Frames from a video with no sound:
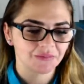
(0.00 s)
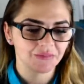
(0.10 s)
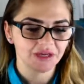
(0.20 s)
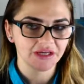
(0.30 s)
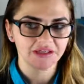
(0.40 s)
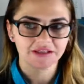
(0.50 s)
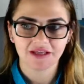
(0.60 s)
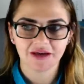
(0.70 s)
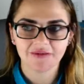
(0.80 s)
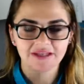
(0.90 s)
But
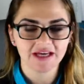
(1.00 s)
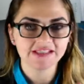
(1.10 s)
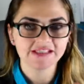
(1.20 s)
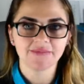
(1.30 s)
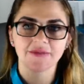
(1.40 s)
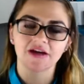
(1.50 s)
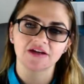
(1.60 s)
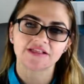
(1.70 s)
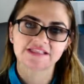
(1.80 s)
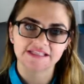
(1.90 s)
I mean, that is something I
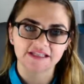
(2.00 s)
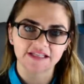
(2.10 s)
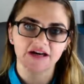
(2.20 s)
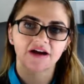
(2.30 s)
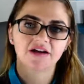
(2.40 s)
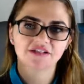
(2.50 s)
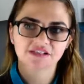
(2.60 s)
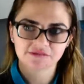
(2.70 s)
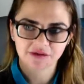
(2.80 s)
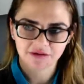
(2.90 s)
could sit there and
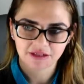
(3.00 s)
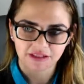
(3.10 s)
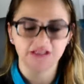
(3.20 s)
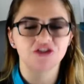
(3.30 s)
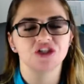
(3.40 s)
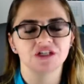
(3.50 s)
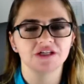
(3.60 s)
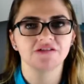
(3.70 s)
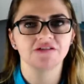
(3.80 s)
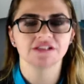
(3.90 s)
just eat
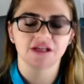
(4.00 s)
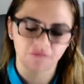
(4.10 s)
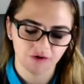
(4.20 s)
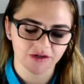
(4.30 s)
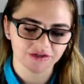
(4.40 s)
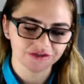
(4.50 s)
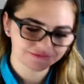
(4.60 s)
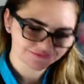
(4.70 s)
Cheetos and watch.